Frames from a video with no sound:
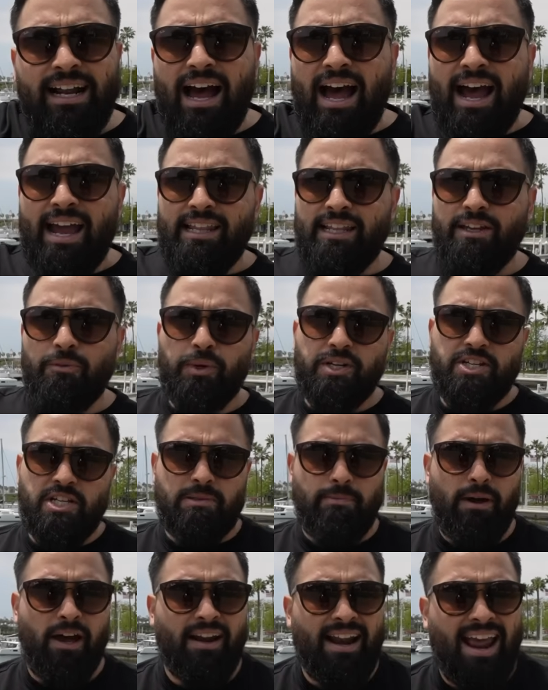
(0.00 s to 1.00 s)
Island, which
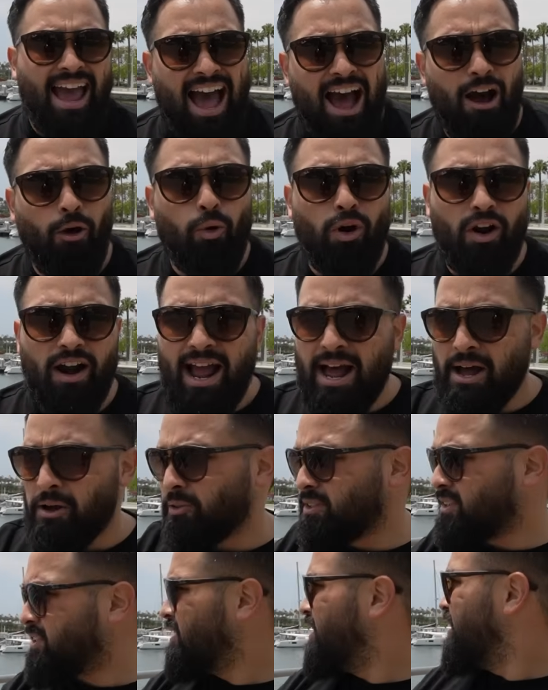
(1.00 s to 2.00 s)
is about an hour out.